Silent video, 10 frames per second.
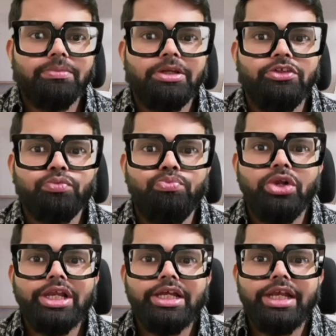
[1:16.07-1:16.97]
means
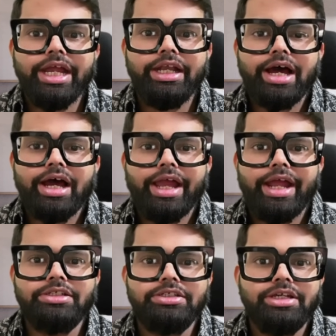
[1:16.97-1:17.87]
pulling data
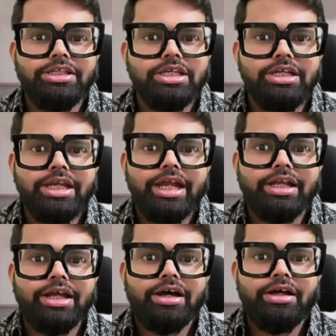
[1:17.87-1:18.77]
and stitching
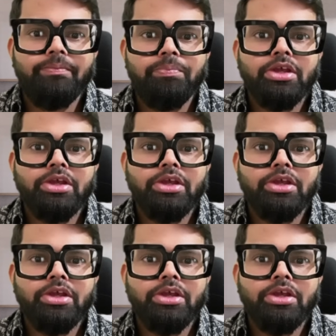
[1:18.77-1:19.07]
data